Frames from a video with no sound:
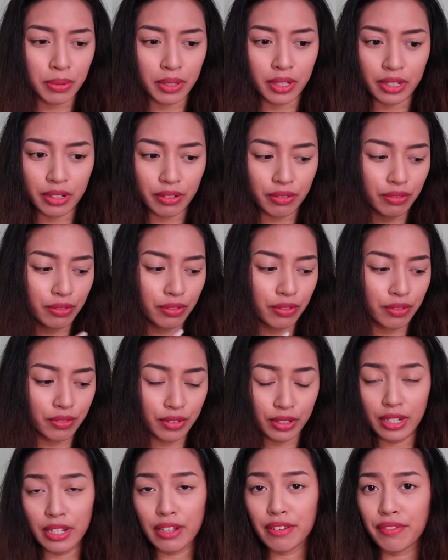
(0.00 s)
but
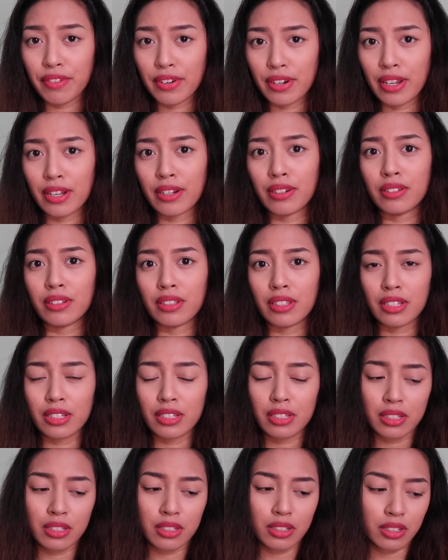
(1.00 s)
really for now
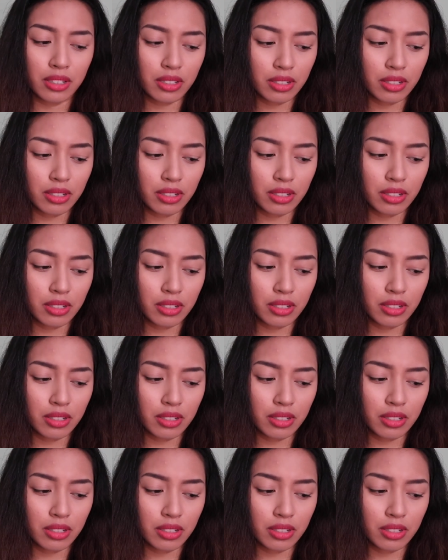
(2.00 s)
this